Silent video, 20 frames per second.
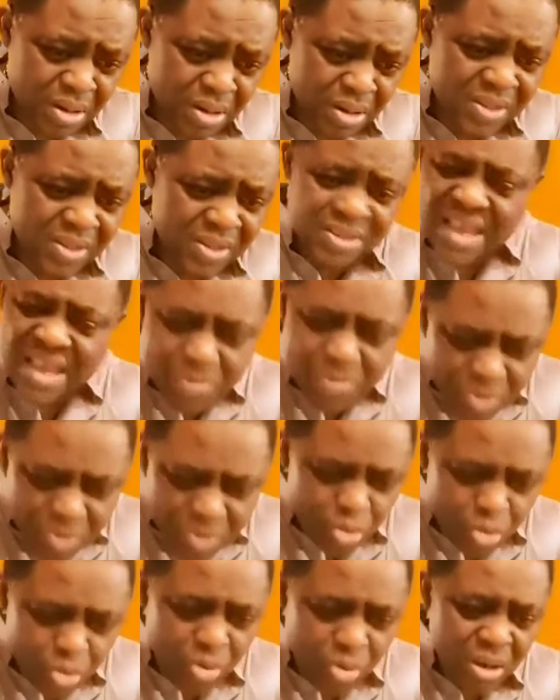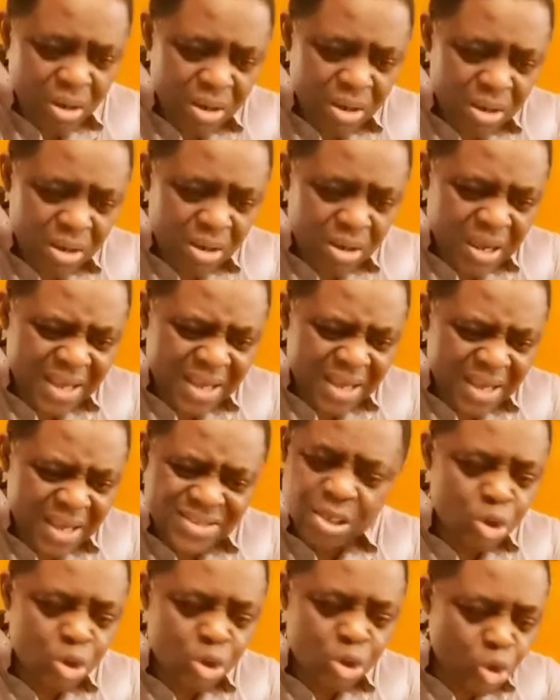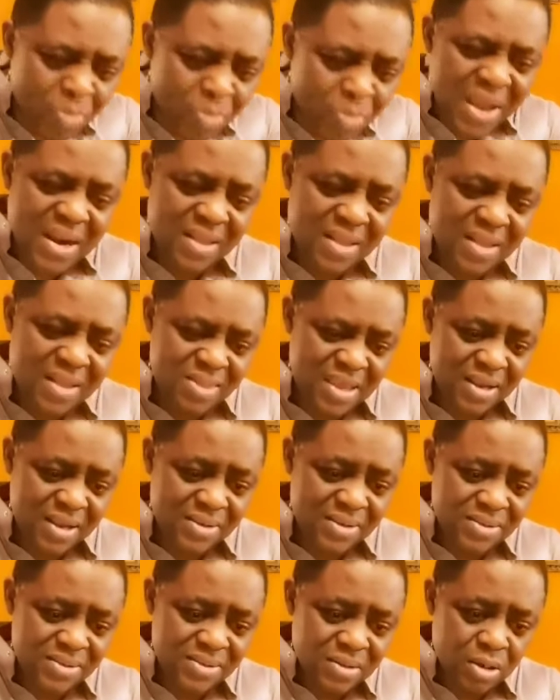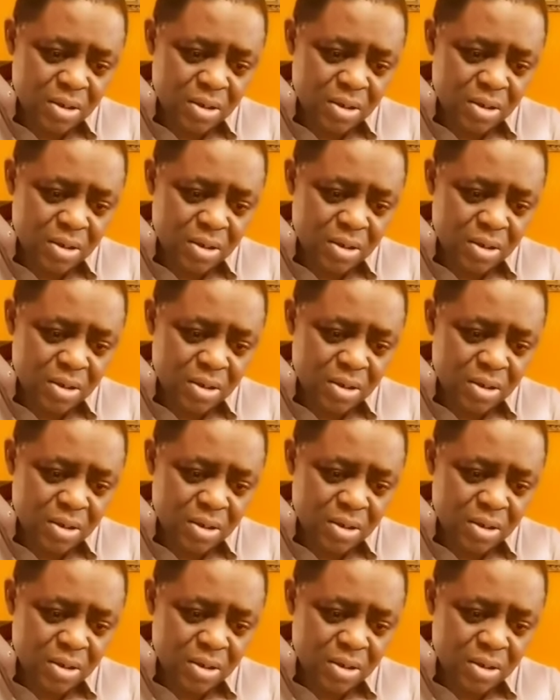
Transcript: The same you has said so many things